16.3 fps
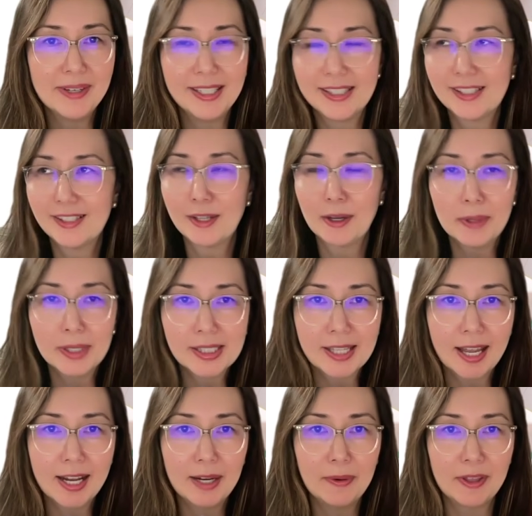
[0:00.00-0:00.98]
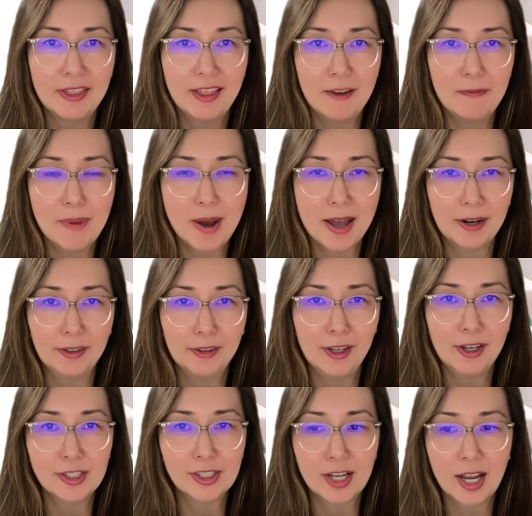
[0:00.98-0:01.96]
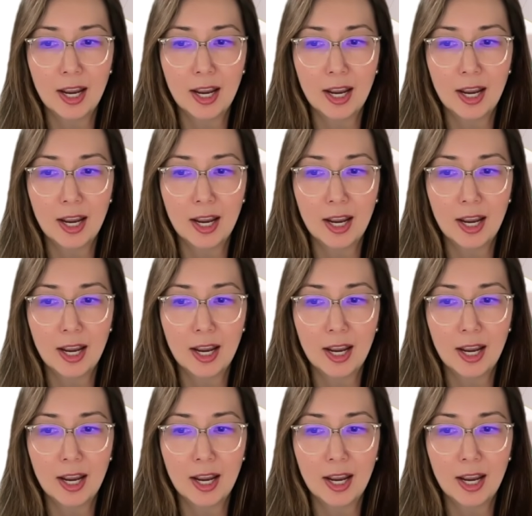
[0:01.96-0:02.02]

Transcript: It's so exciting with LifePlanner launch.